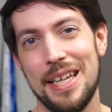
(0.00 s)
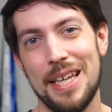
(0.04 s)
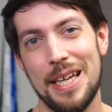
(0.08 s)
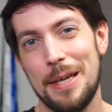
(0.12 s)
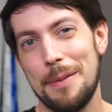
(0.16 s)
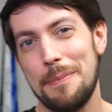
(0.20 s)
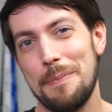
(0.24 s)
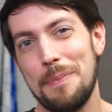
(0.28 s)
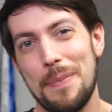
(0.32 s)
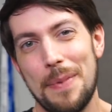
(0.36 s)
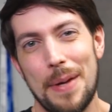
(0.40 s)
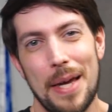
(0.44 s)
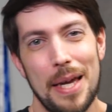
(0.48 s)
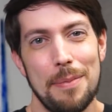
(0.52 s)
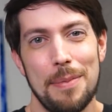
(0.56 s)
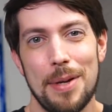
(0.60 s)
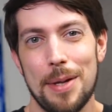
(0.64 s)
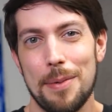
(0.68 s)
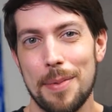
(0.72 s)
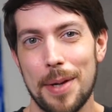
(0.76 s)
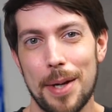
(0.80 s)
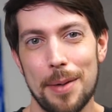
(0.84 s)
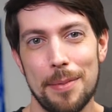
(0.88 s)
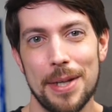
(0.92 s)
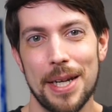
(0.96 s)
Maybe,
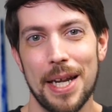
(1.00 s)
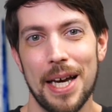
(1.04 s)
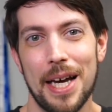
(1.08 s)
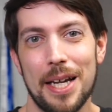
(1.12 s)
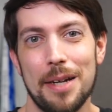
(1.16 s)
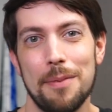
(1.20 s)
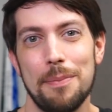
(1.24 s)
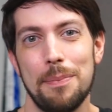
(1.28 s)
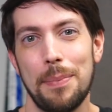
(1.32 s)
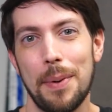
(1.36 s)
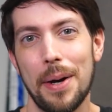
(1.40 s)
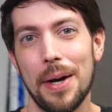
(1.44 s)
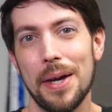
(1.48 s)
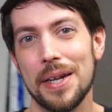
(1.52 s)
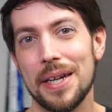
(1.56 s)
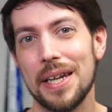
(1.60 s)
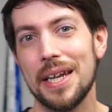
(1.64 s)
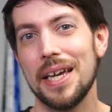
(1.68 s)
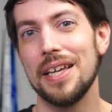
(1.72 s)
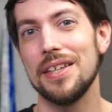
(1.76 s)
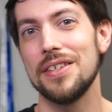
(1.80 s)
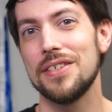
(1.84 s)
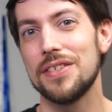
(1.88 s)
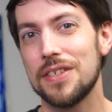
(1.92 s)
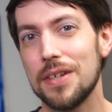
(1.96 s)
maybe not. But
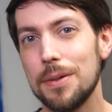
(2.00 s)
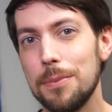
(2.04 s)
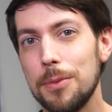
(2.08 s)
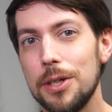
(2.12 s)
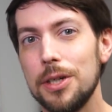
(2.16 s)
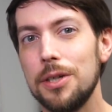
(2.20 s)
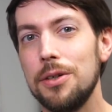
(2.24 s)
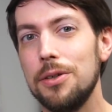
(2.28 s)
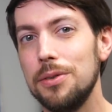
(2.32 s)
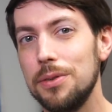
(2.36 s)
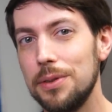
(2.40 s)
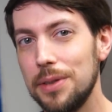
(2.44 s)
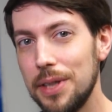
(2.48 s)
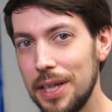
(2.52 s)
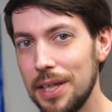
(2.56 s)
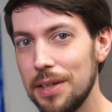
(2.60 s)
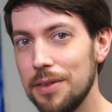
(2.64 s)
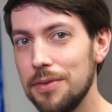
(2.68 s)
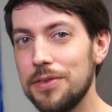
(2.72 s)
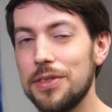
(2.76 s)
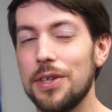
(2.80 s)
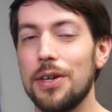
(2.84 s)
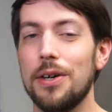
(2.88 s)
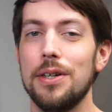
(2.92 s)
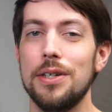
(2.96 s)
as someone who
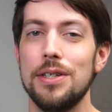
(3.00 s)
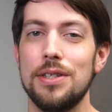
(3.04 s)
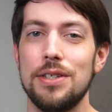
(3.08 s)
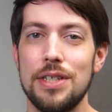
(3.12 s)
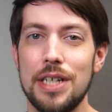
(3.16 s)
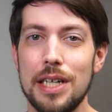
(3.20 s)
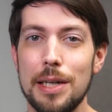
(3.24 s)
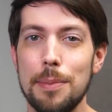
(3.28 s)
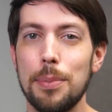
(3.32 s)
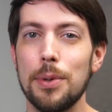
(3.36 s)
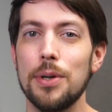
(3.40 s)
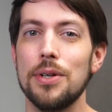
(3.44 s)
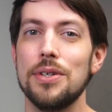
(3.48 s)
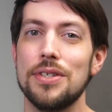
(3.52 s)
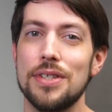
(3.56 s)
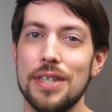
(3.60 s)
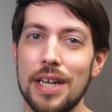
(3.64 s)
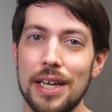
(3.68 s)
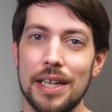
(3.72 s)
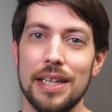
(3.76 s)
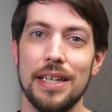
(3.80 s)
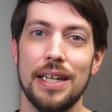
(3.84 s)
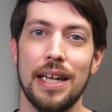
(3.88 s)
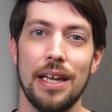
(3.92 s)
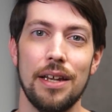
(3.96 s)
lives on cheaper
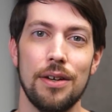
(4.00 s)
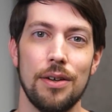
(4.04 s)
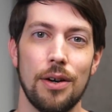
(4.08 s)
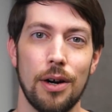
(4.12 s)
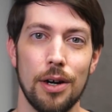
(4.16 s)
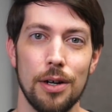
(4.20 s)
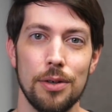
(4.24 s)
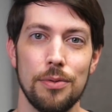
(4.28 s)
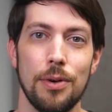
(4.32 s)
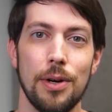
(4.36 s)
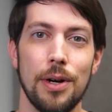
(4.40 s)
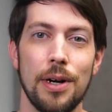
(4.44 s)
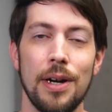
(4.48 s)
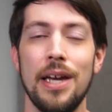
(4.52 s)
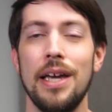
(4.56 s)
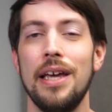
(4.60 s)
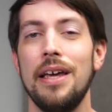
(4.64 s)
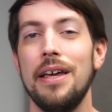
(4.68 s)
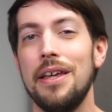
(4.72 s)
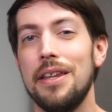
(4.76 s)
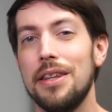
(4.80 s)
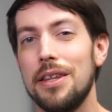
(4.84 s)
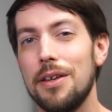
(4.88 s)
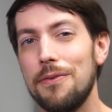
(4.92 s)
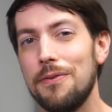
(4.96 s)
secondhand hardware,
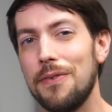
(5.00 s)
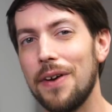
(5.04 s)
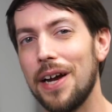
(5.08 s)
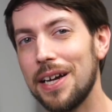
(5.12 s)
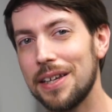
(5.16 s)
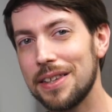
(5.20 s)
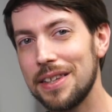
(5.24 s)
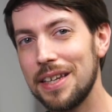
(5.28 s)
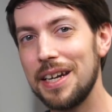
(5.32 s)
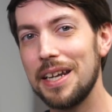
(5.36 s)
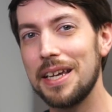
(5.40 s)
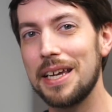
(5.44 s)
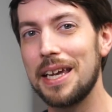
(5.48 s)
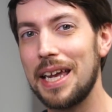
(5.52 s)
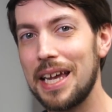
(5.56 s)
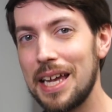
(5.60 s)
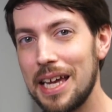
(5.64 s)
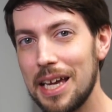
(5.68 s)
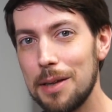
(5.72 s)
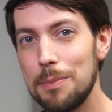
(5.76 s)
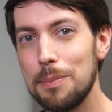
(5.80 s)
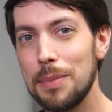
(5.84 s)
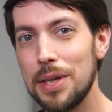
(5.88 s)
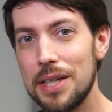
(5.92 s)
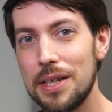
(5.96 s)
the fact that it
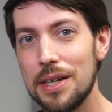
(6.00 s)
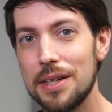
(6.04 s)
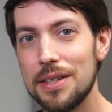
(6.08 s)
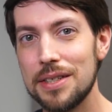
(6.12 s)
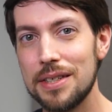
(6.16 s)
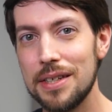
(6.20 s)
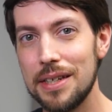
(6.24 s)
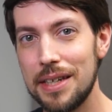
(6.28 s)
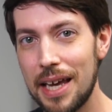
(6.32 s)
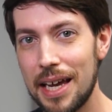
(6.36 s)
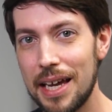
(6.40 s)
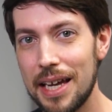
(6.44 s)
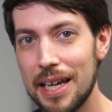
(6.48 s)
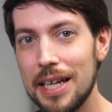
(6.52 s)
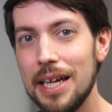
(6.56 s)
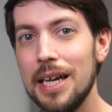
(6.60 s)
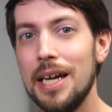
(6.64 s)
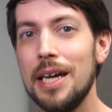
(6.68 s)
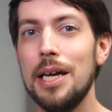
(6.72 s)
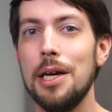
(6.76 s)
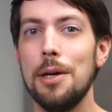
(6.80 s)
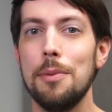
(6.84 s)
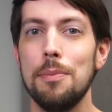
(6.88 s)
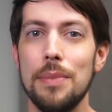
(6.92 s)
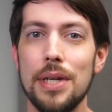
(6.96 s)
can be done today
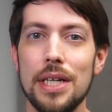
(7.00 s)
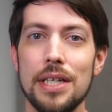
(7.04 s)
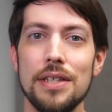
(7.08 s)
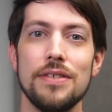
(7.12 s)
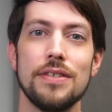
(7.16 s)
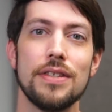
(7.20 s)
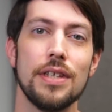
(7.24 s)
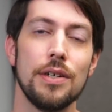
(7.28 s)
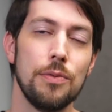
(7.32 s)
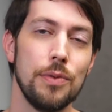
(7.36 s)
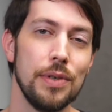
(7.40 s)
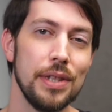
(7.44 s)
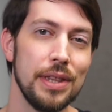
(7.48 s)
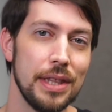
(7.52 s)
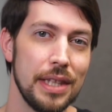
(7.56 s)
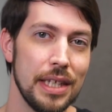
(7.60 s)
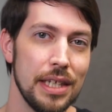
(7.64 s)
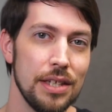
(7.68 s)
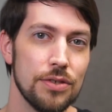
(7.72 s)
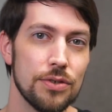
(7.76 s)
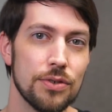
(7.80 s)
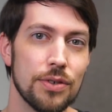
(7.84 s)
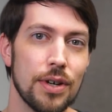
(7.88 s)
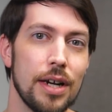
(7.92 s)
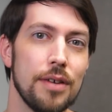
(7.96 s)
means that when
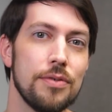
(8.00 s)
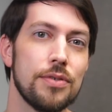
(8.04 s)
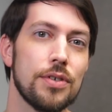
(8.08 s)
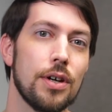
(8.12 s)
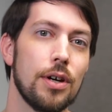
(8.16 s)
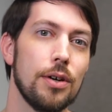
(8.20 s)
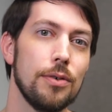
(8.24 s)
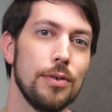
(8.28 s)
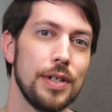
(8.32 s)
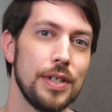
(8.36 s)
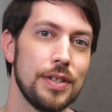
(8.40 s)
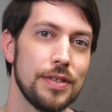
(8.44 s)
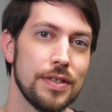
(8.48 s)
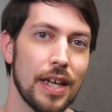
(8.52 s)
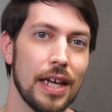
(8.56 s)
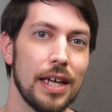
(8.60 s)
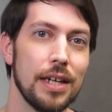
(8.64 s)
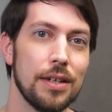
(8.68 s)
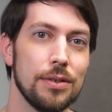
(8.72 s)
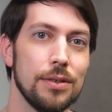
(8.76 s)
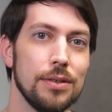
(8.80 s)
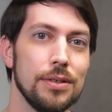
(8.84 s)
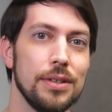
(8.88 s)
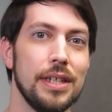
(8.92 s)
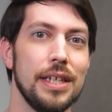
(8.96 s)
these drives are
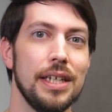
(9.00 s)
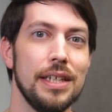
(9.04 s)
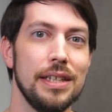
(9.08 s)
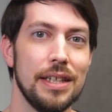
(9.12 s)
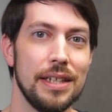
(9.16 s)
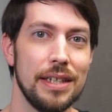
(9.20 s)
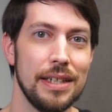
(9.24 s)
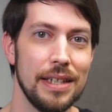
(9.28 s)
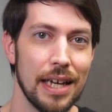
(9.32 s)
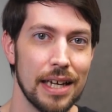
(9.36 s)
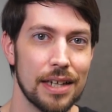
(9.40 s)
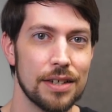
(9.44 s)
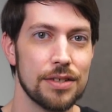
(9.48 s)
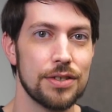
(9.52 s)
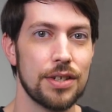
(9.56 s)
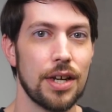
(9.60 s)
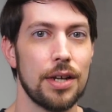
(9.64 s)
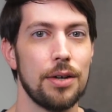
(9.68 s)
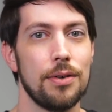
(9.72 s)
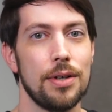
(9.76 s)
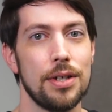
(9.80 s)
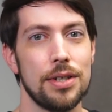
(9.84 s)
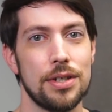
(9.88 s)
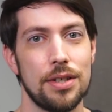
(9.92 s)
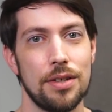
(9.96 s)
recycled in the next
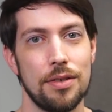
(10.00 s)
generation